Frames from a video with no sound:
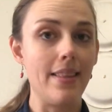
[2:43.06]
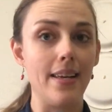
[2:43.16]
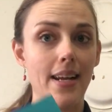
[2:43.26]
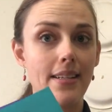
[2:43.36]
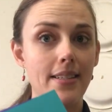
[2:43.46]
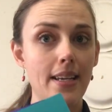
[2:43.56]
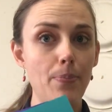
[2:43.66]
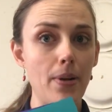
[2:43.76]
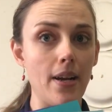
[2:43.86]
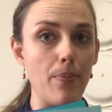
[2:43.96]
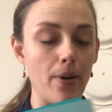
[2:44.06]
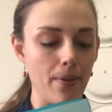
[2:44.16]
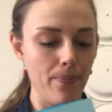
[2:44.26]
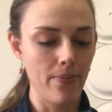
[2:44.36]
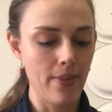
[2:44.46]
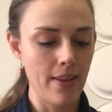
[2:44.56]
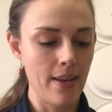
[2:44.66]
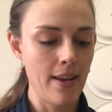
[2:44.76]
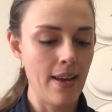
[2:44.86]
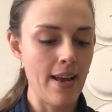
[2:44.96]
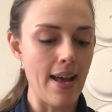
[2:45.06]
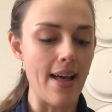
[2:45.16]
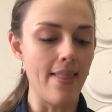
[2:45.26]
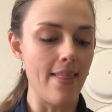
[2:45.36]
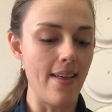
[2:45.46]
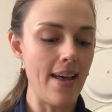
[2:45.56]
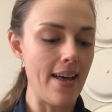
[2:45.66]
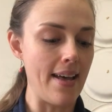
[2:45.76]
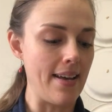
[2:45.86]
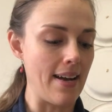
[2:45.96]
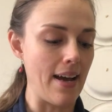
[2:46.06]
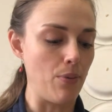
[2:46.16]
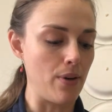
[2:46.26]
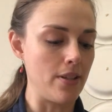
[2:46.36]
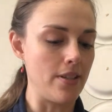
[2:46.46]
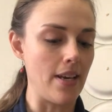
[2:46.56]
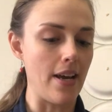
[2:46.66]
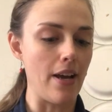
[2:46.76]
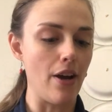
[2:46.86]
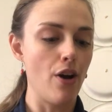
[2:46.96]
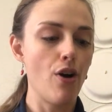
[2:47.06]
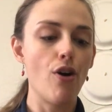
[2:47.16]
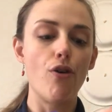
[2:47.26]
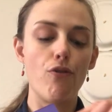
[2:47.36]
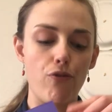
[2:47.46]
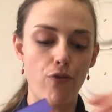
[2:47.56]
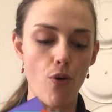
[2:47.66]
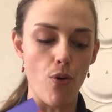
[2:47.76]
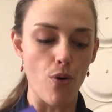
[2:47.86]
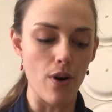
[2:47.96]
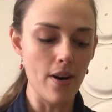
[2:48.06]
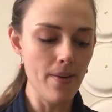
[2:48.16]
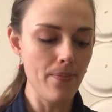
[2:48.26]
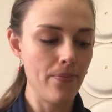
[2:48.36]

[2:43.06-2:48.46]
then I skip a number, and then I would say four,